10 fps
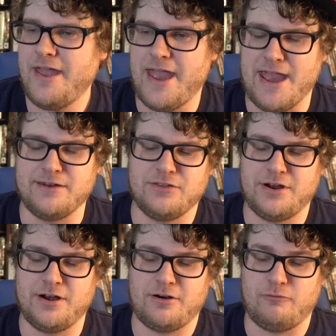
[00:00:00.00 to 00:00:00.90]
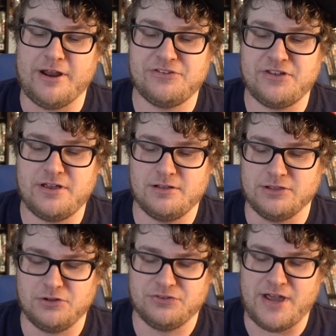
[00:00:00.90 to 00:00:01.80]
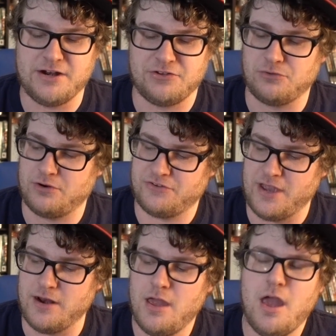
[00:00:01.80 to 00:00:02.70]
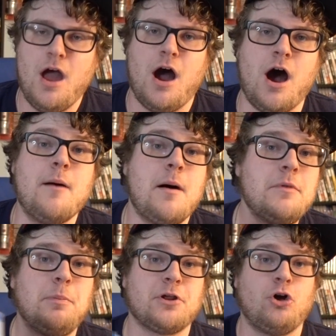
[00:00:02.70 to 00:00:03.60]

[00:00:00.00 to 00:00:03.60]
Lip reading: and they are raising little dinosaurs. And I'm going to put a